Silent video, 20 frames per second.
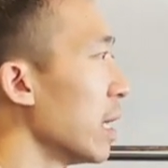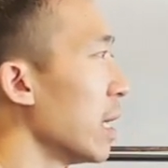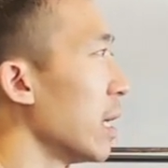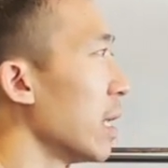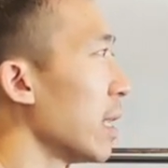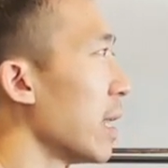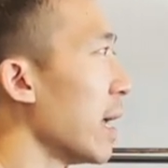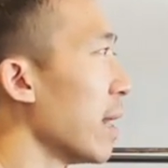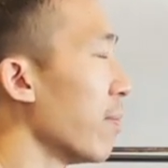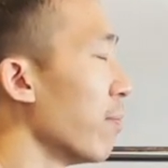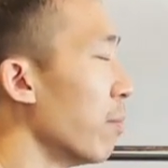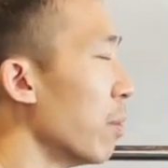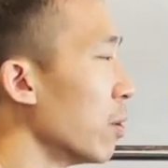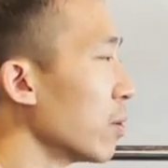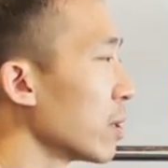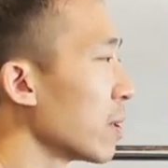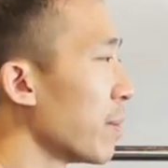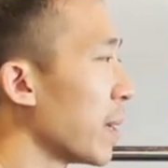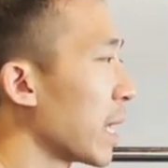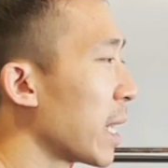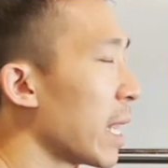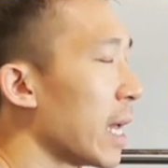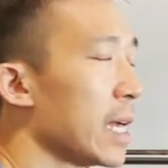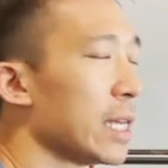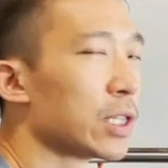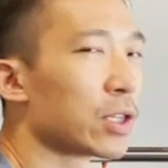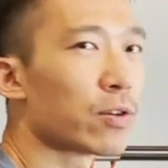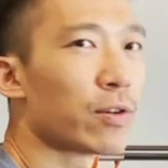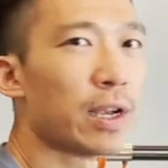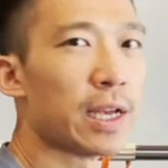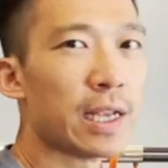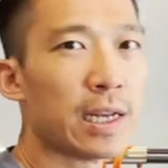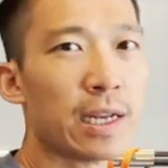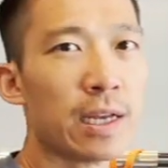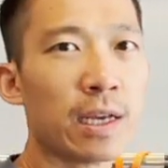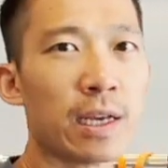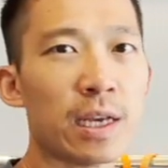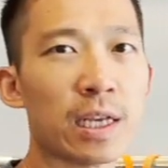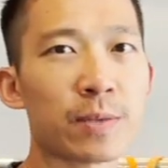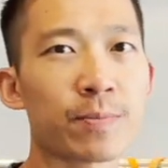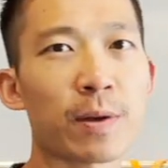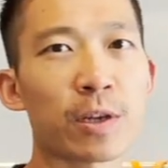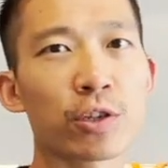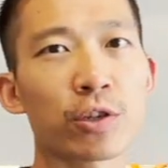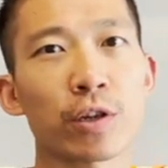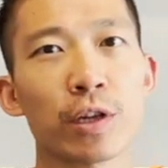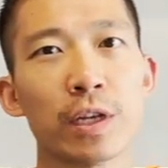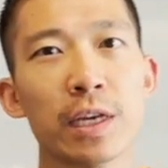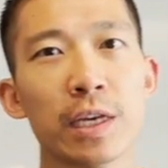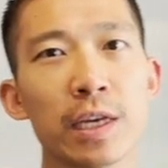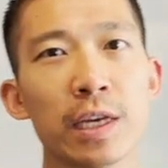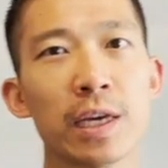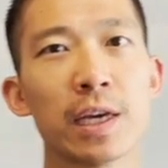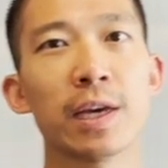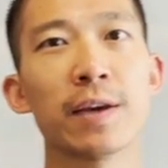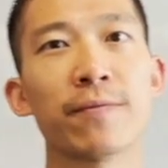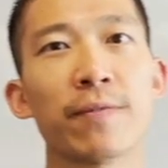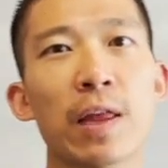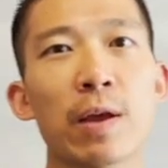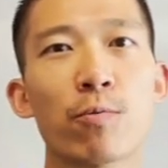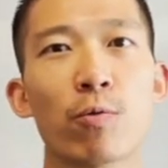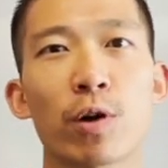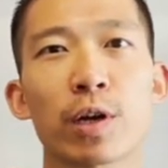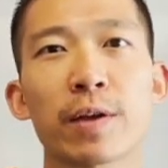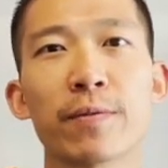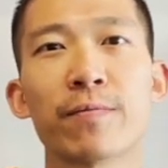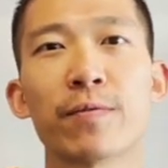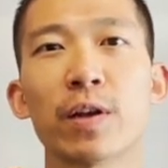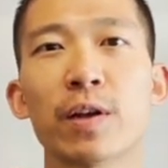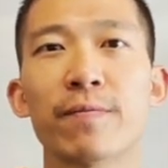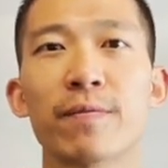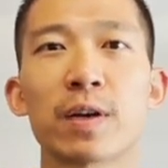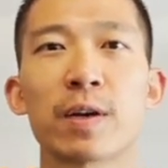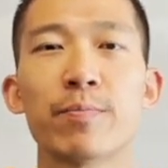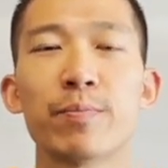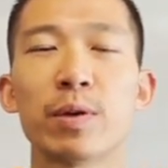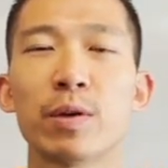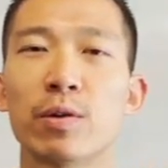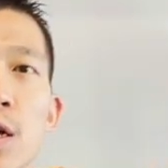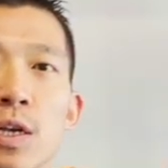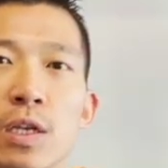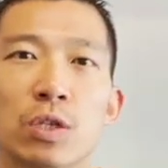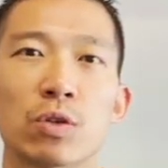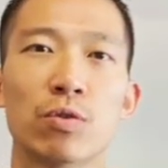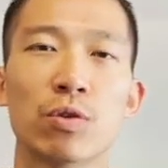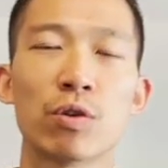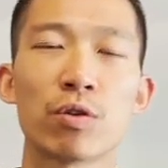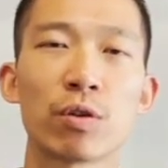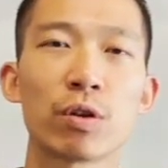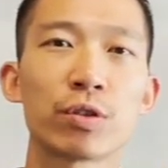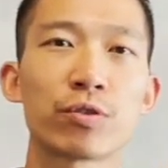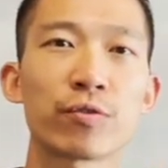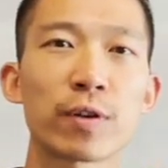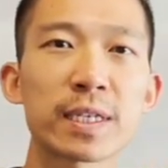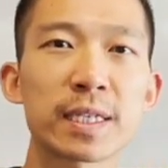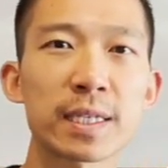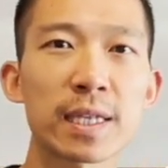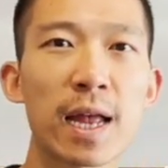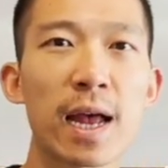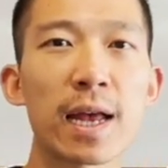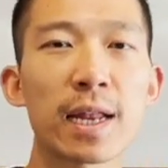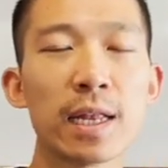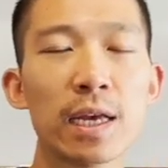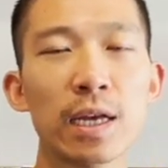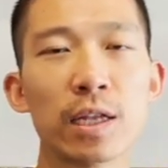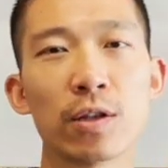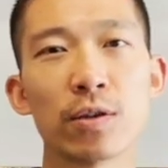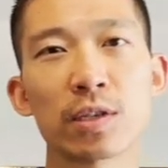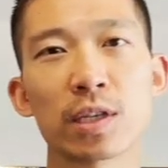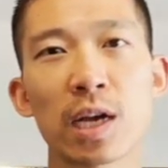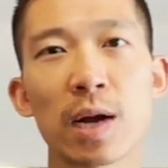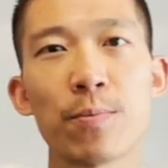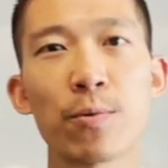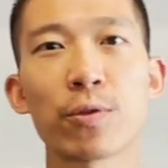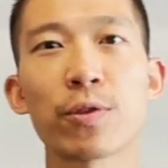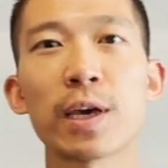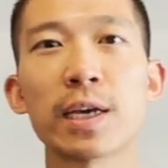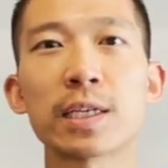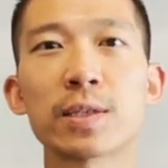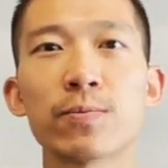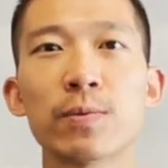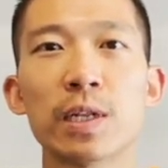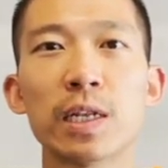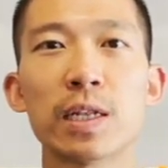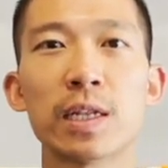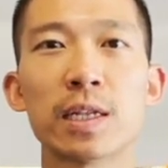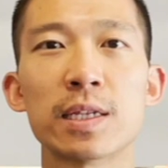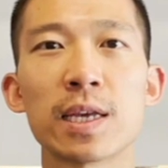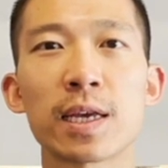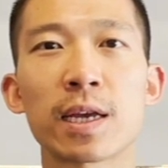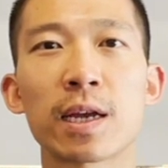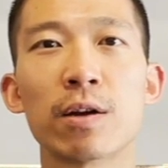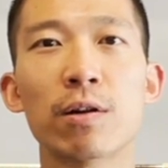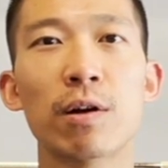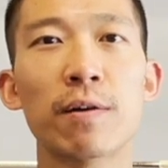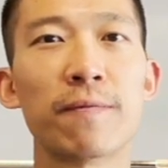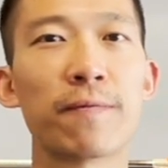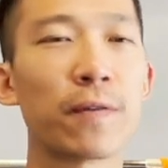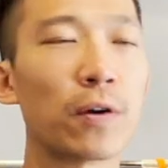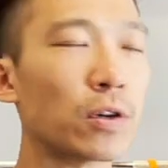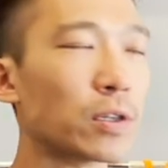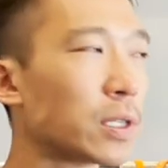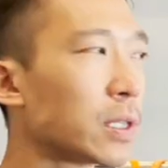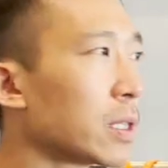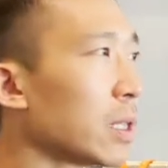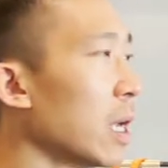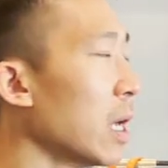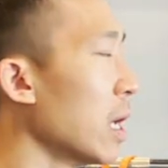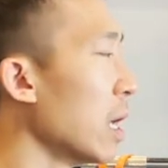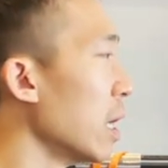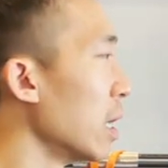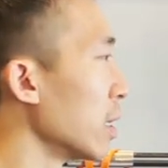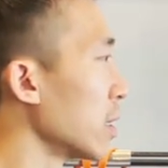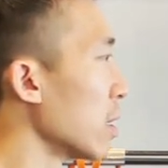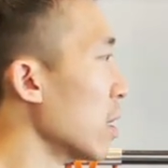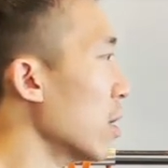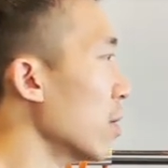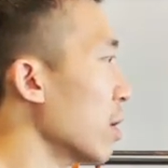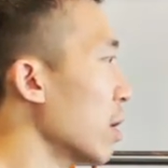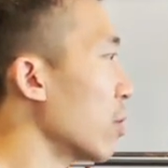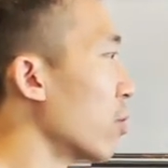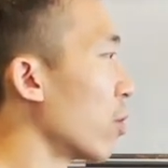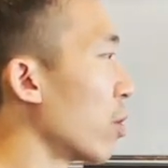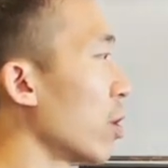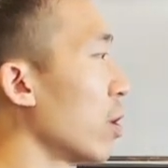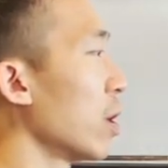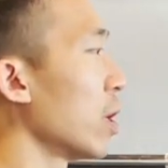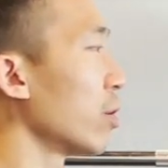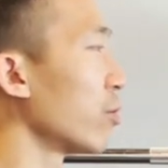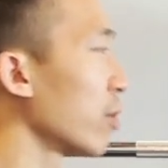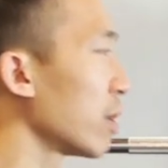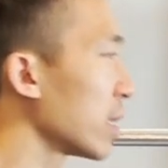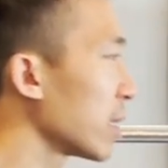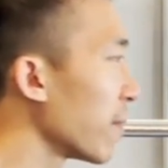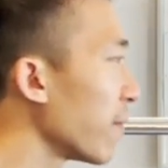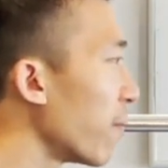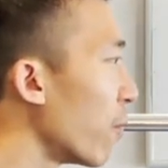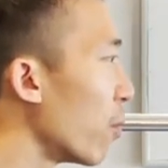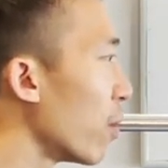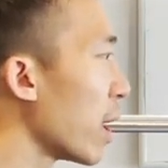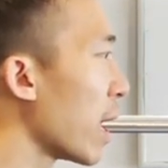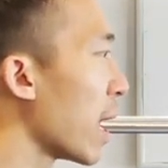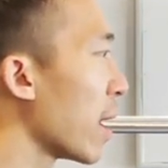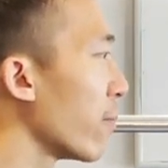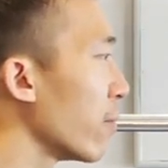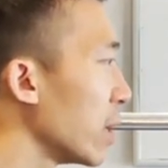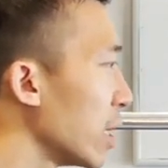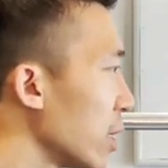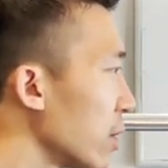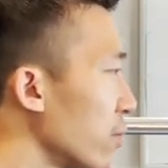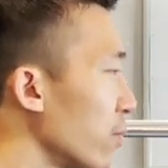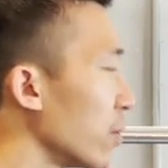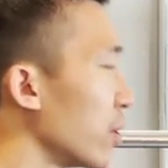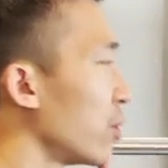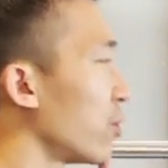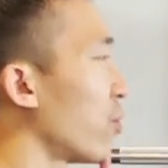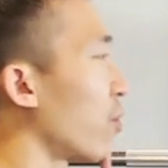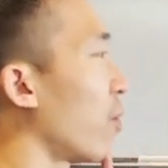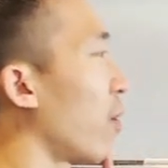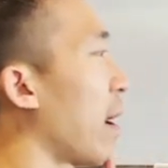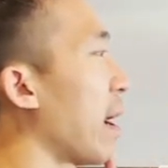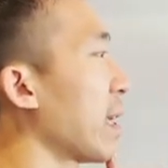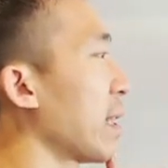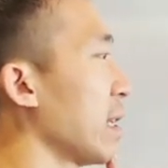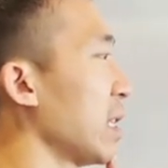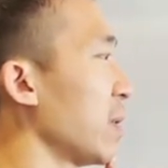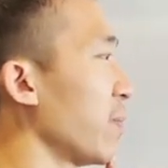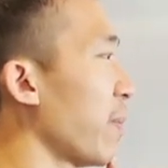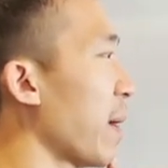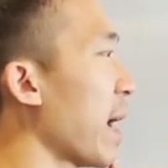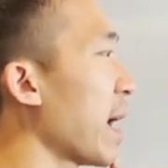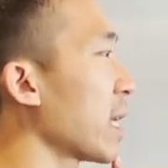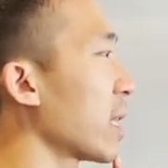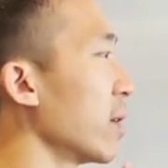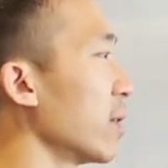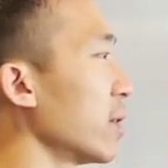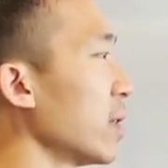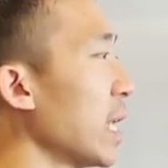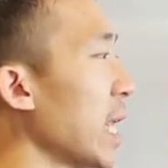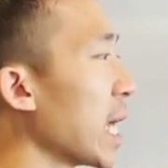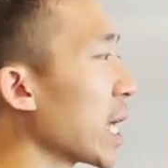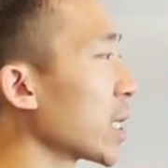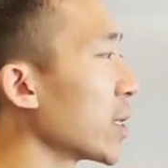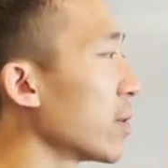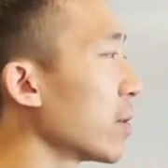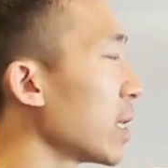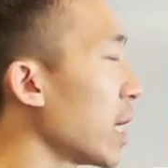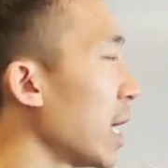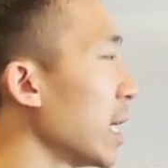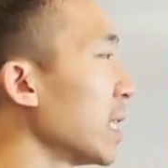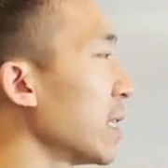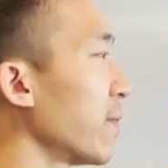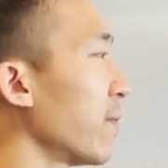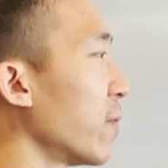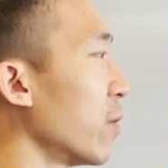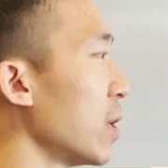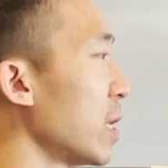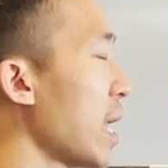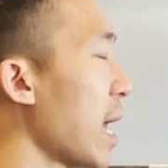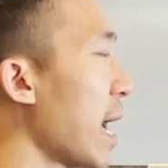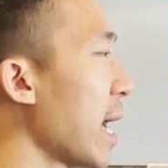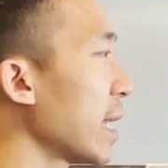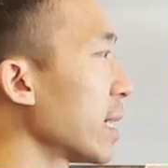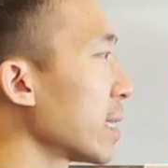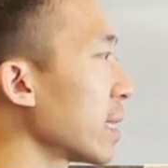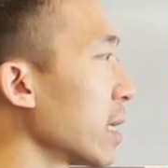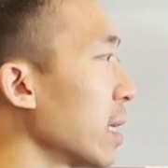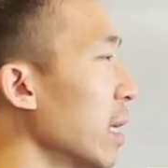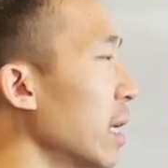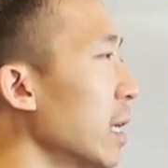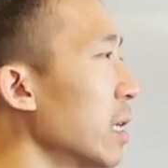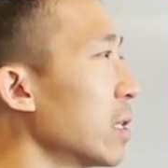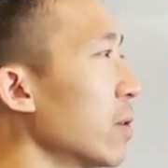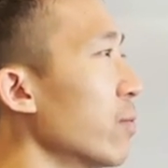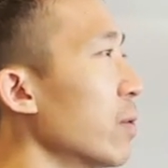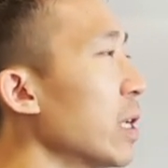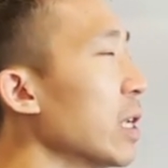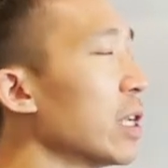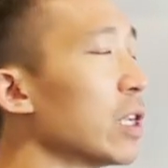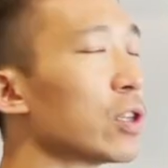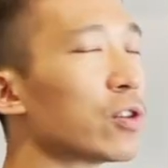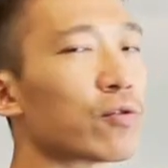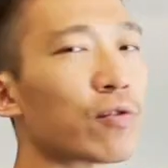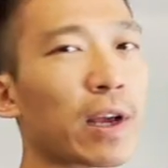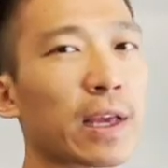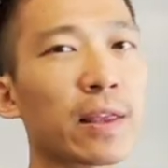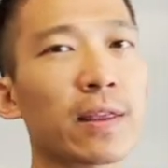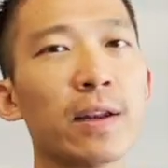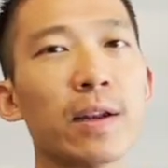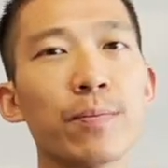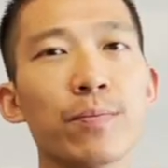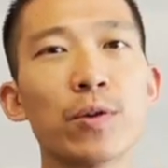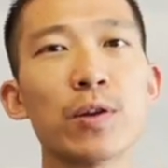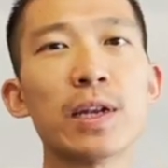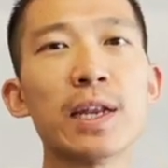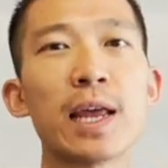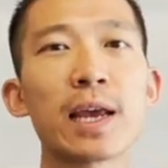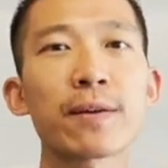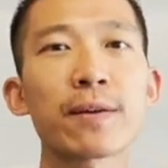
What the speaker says: that most of my clients are in, especially if they work in front of a computer. So in order to address that, there's a couple things we need to take care of first. So in order to address the forward head, we need to retract this back. There's an exercise for that. So we need to strengthen up your neck